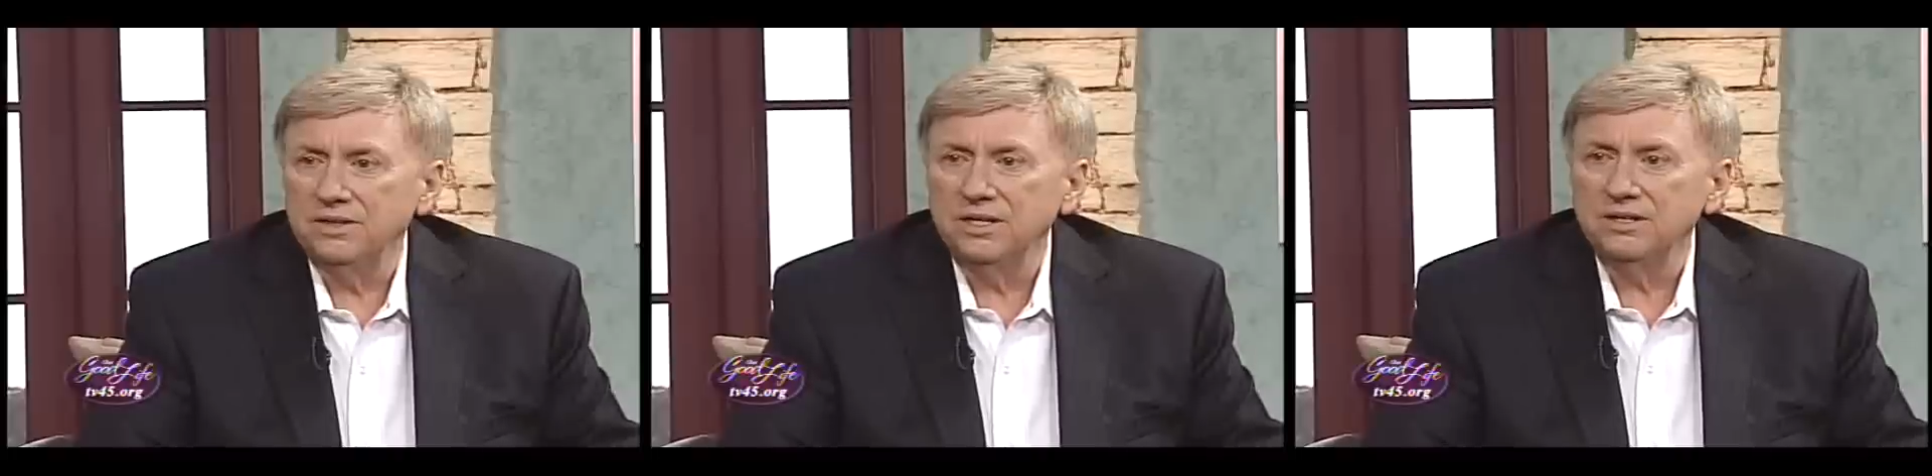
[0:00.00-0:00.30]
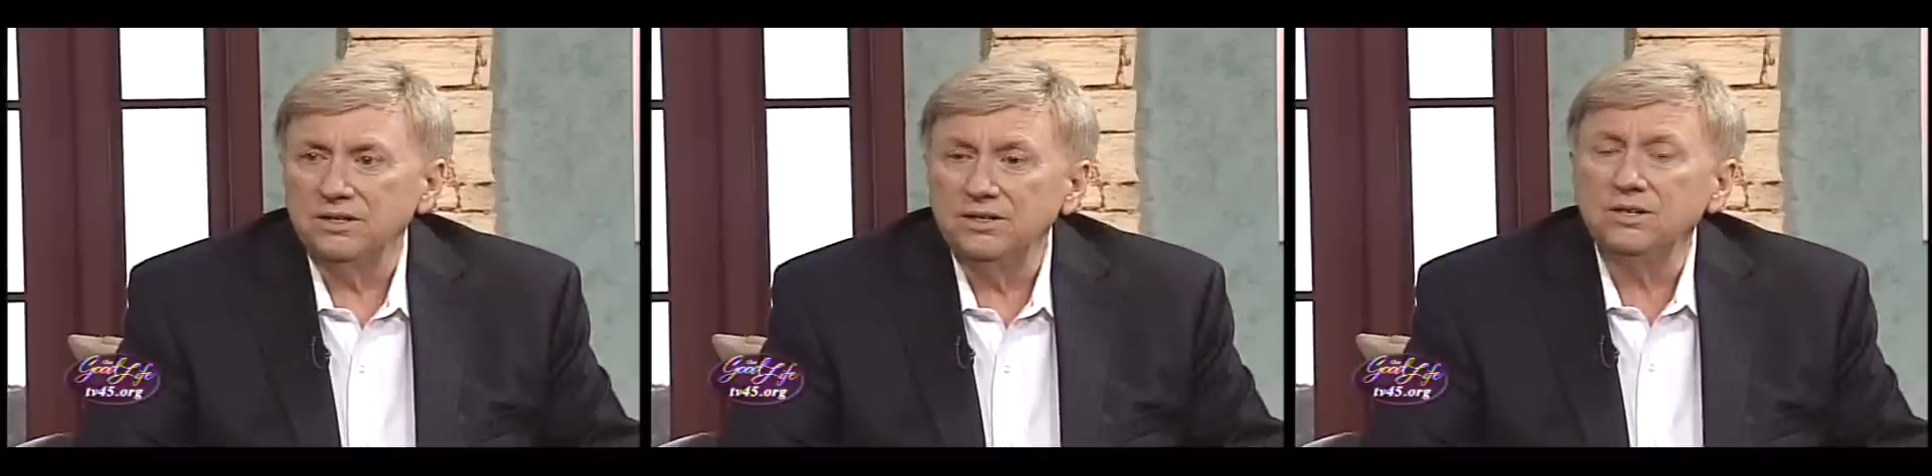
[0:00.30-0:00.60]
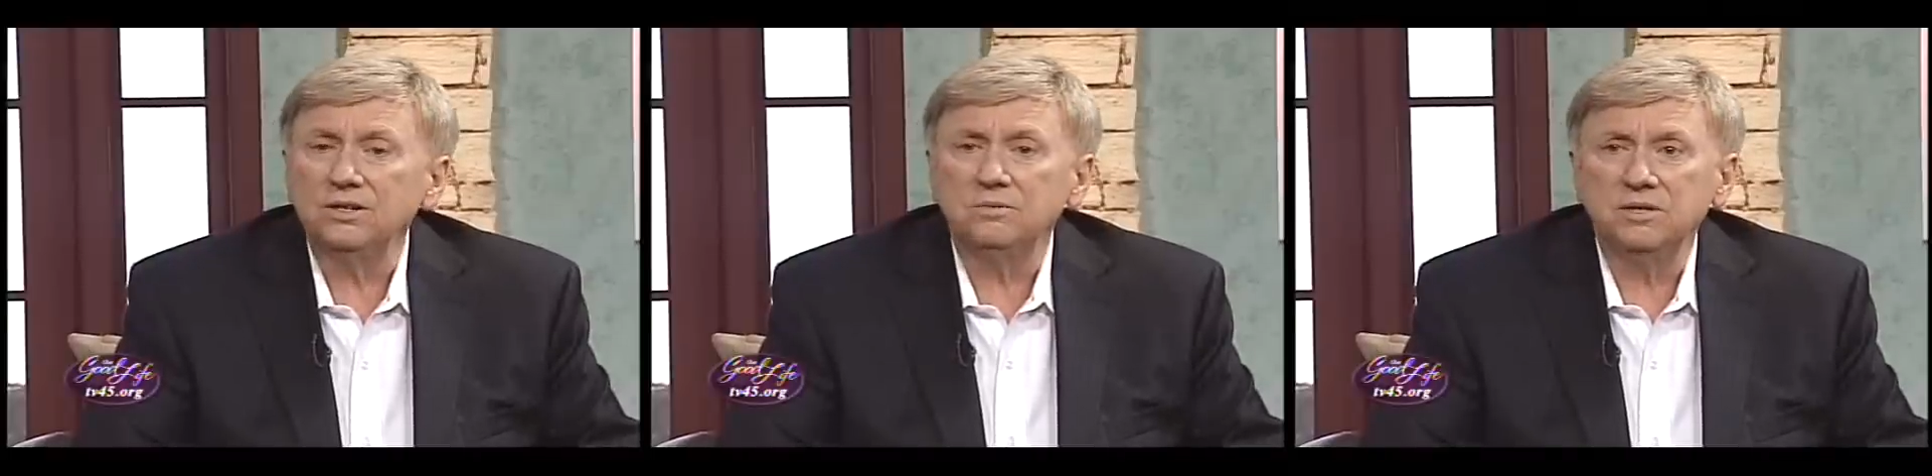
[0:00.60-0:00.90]
thing to
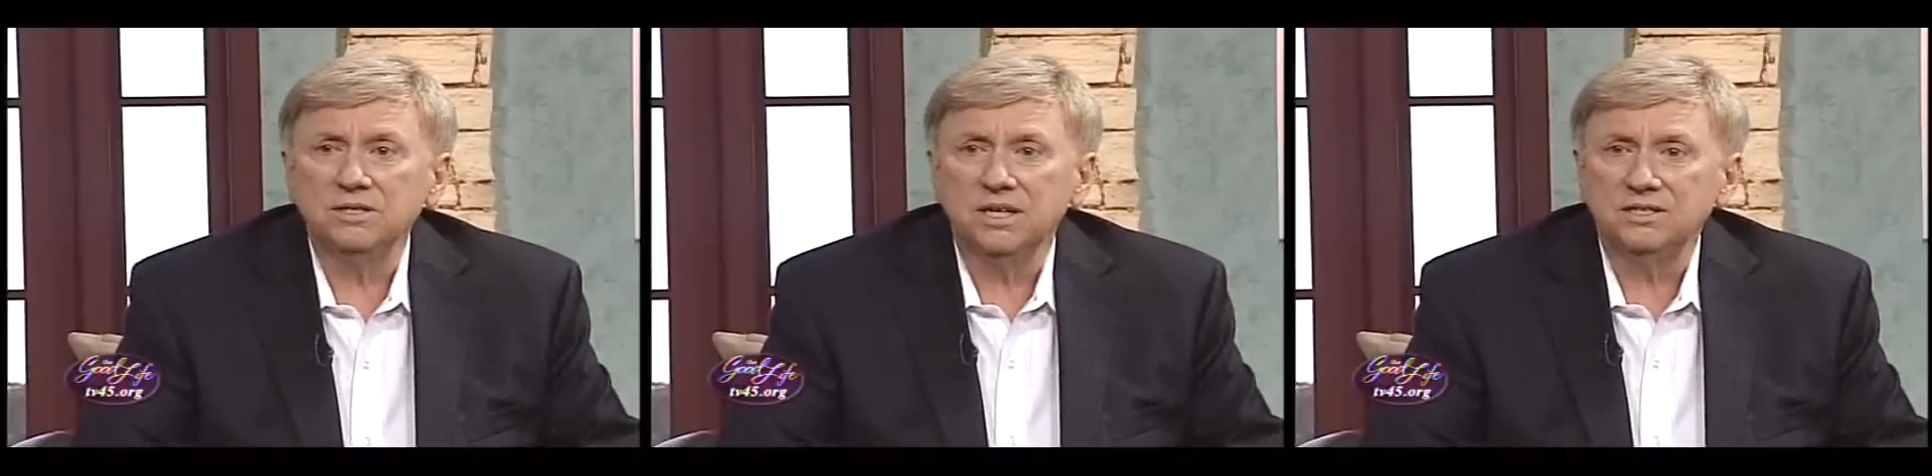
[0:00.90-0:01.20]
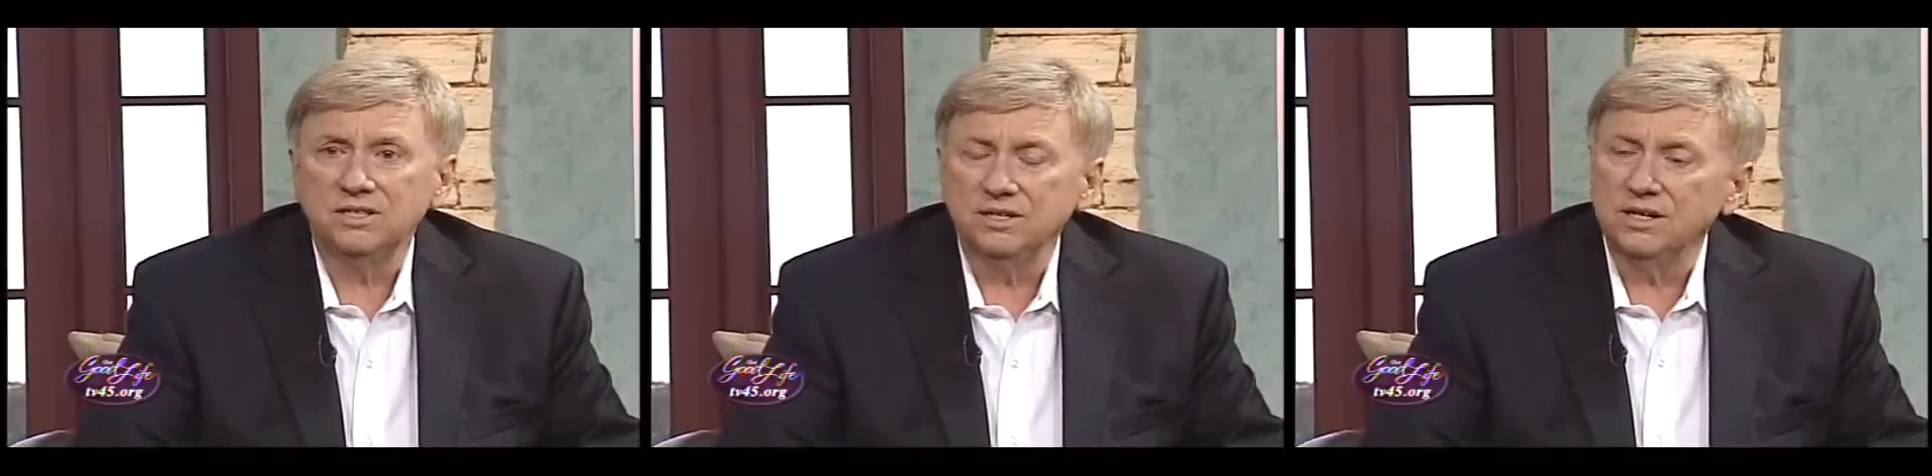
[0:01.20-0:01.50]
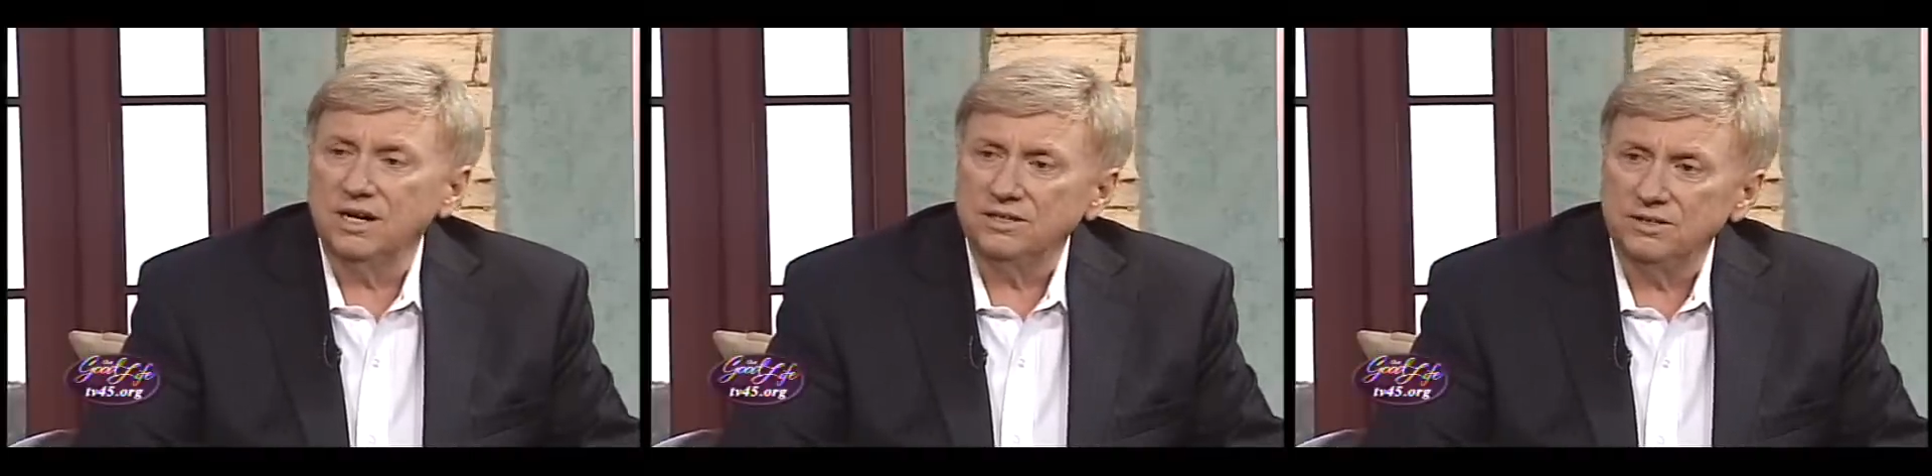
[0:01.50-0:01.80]
do, because I should
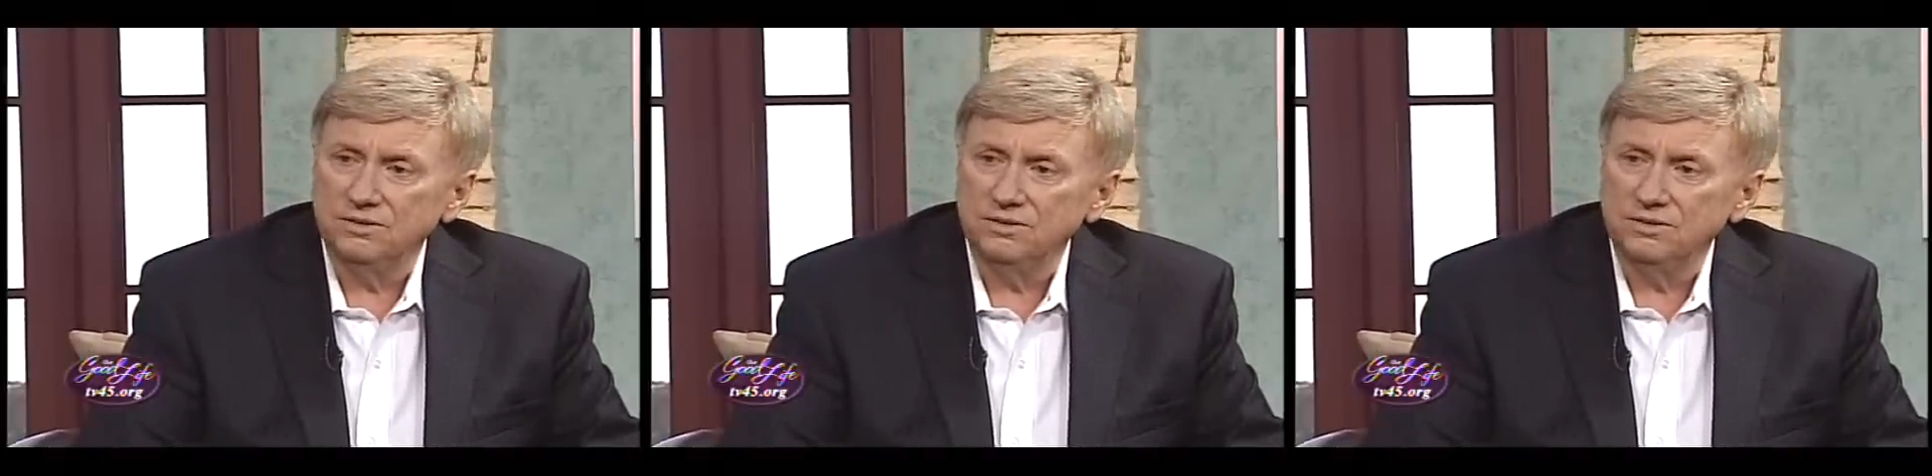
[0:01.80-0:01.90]
have gotten a